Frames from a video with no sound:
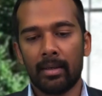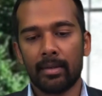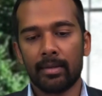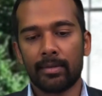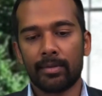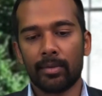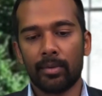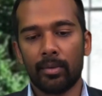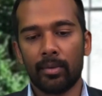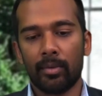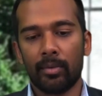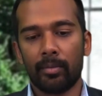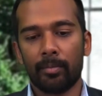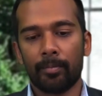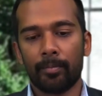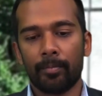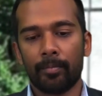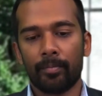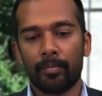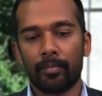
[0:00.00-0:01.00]
So
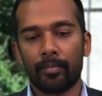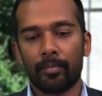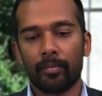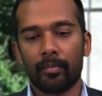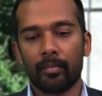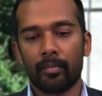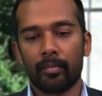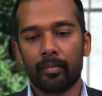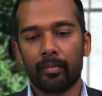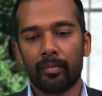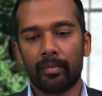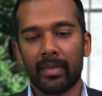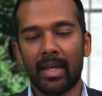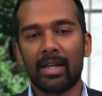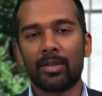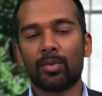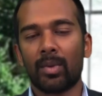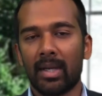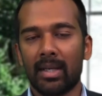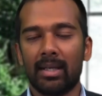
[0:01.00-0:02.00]

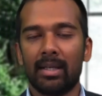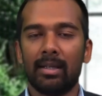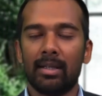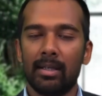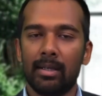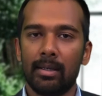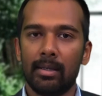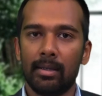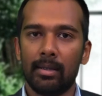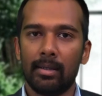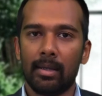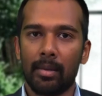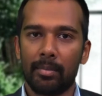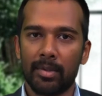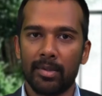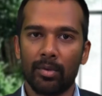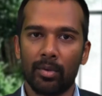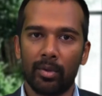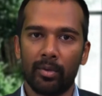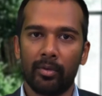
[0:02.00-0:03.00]
that's why in the
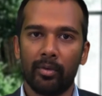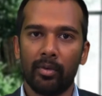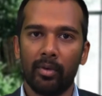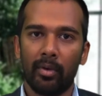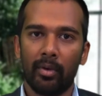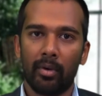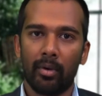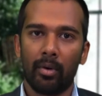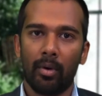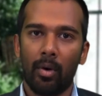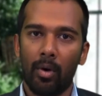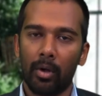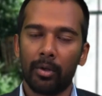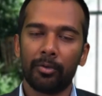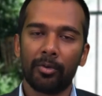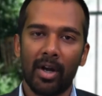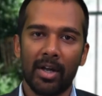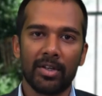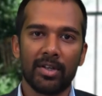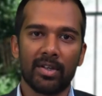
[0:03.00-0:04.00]
episode on
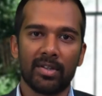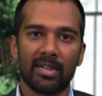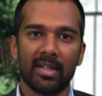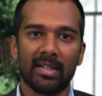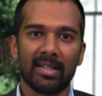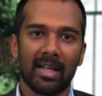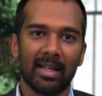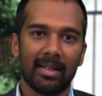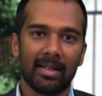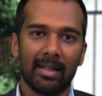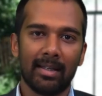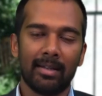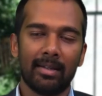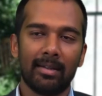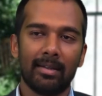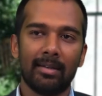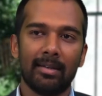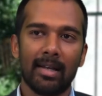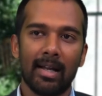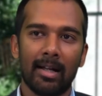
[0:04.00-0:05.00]
righteousness, I
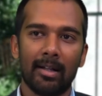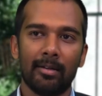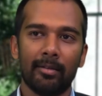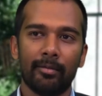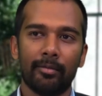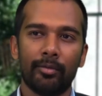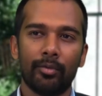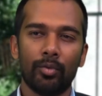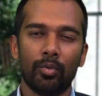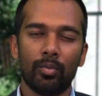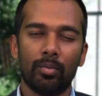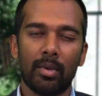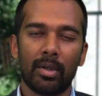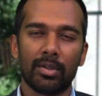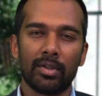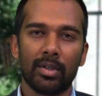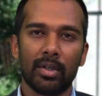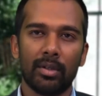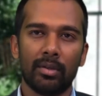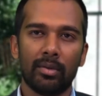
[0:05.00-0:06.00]
didn't delve too
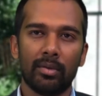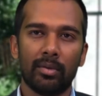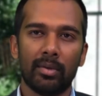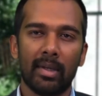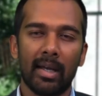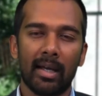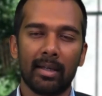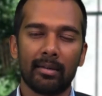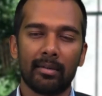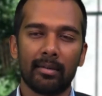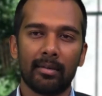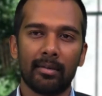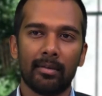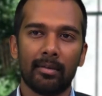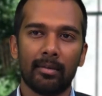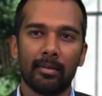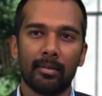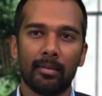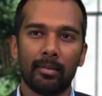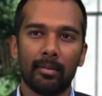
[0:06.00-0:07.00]
much into that
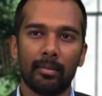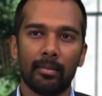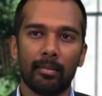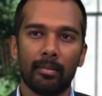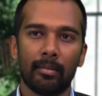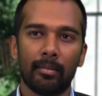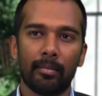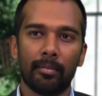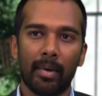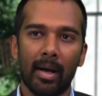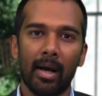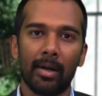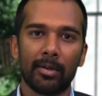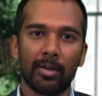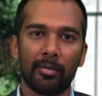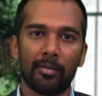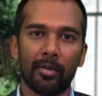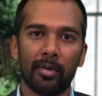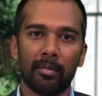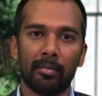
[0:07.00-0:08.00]
part
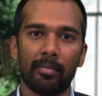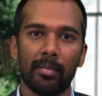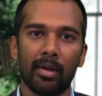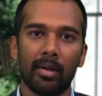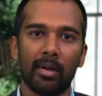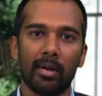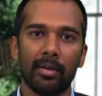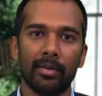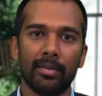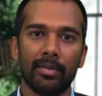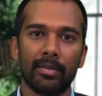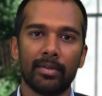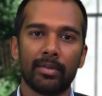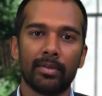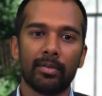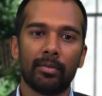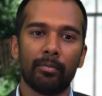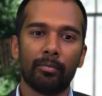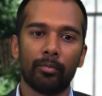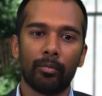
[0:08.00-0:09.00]
of it because
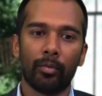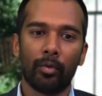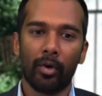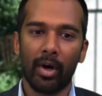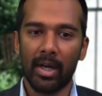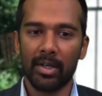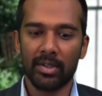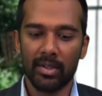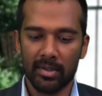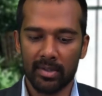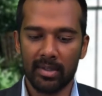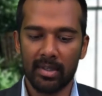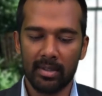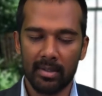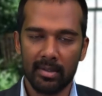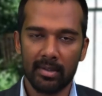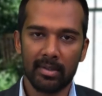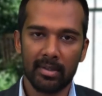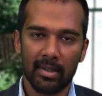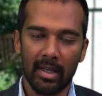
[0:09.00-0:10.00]

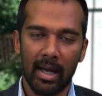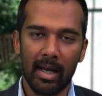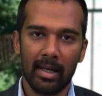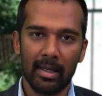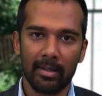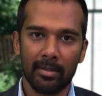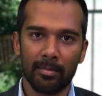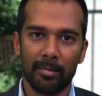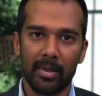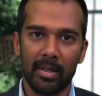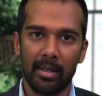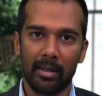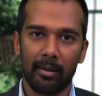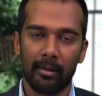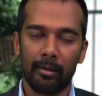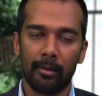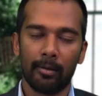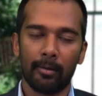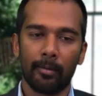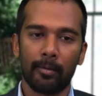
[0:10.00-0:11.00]
righteousness as
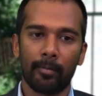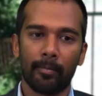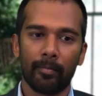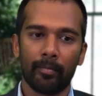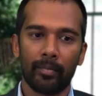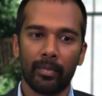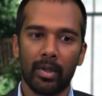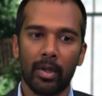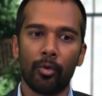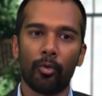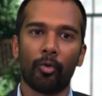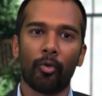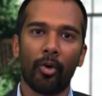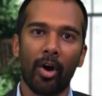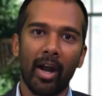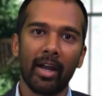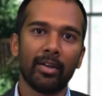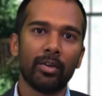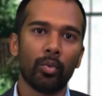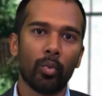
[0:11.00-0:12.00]
being the
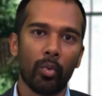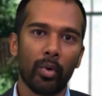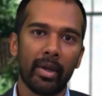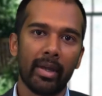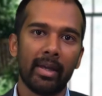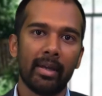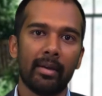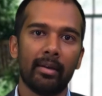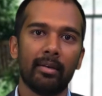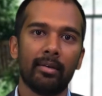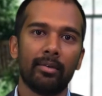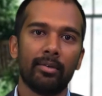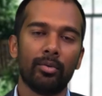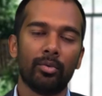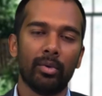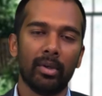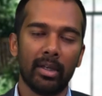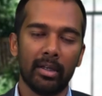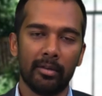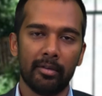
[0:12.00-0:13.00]
right way to
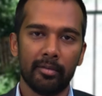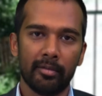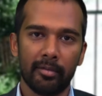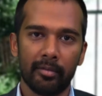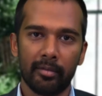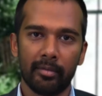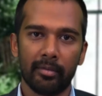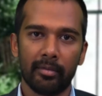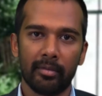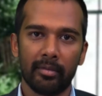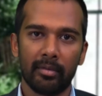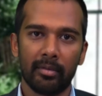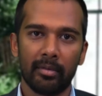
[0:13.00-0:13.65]
live,